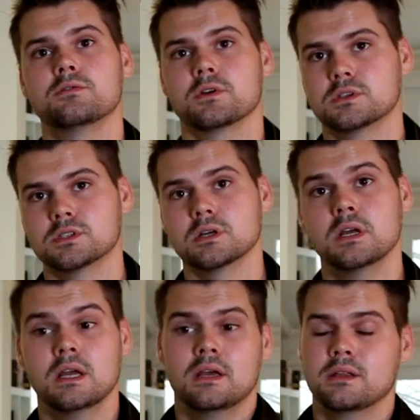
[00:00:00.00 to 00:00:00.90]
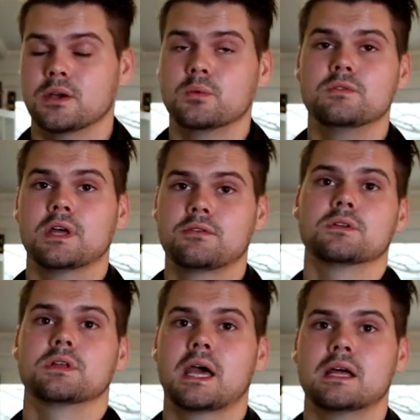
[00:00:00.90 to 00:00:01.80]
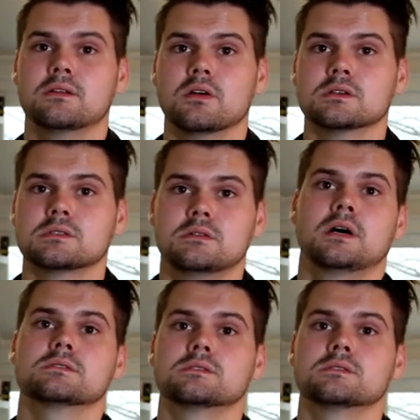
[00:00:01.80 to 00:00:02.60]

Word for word: furniture that we've definitely had in our salon.